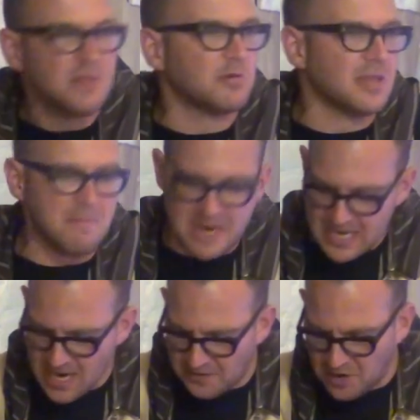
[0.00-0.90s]
through the
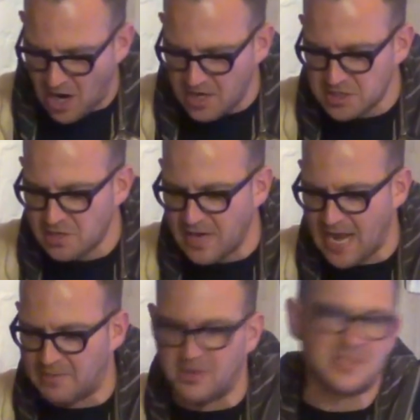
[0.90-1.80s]
media of cartoon
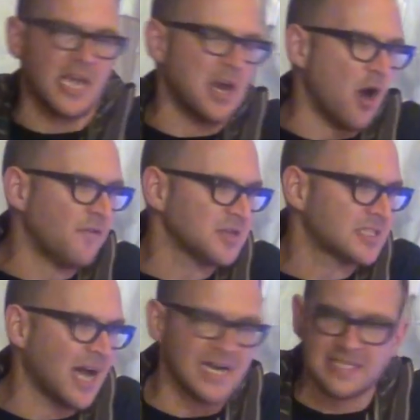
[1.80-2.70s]
animals and
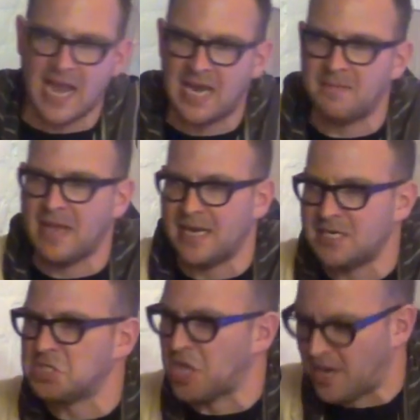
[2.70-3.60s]
oversized
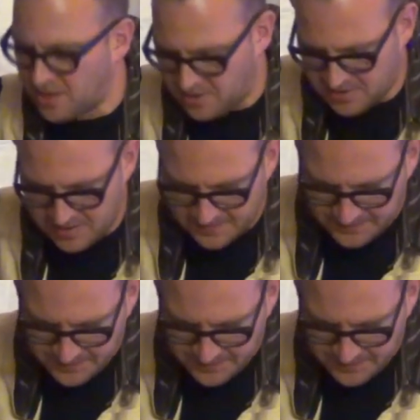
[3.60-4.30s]
animated genitals.